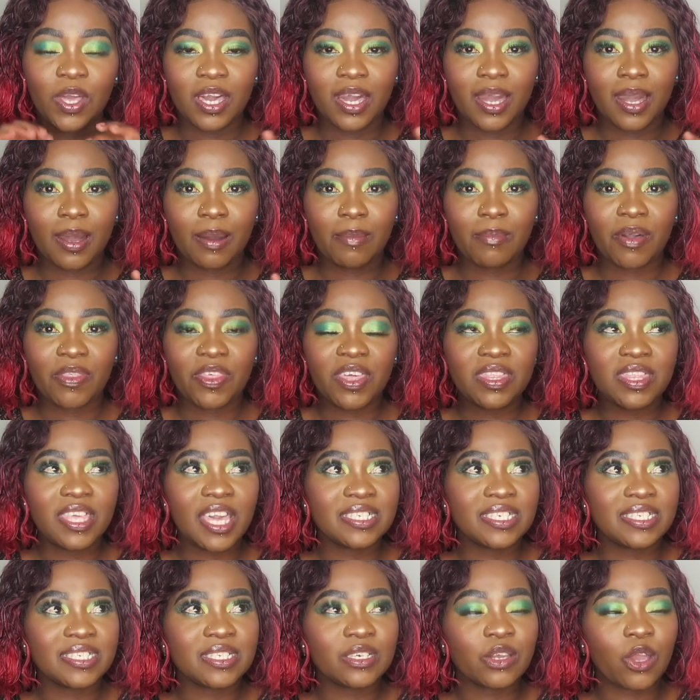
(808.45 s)
I think theirs
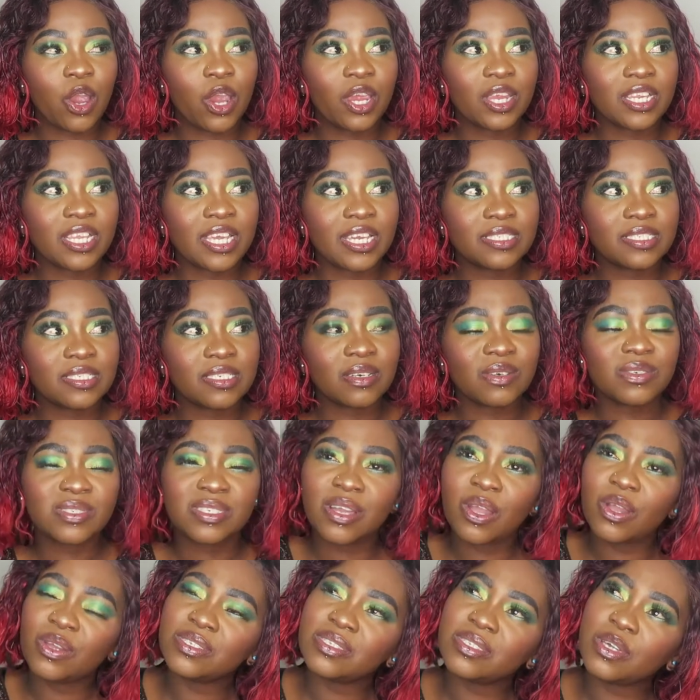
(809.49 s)
is
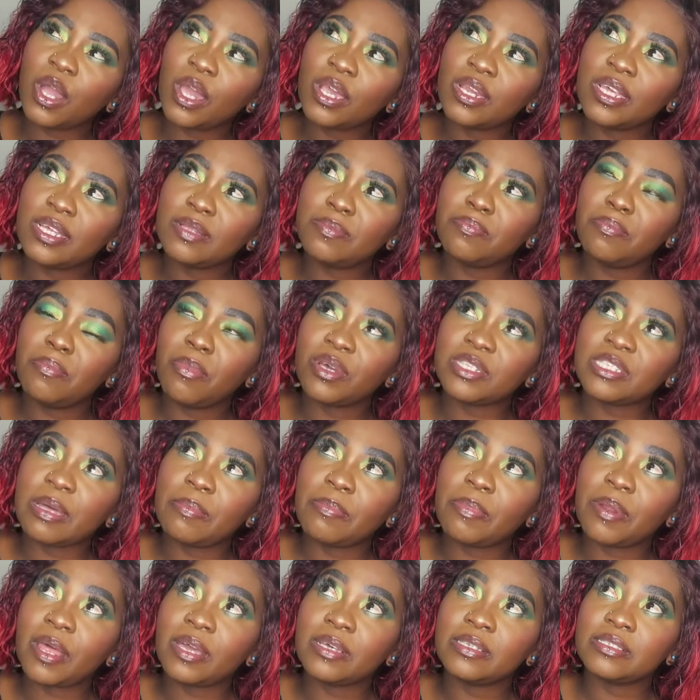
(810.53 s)
Scarlet Master
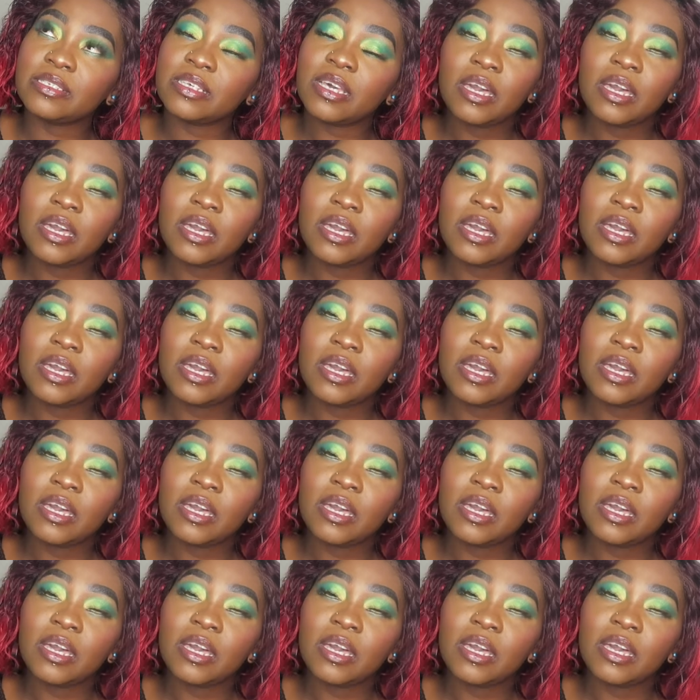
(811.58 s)
Price.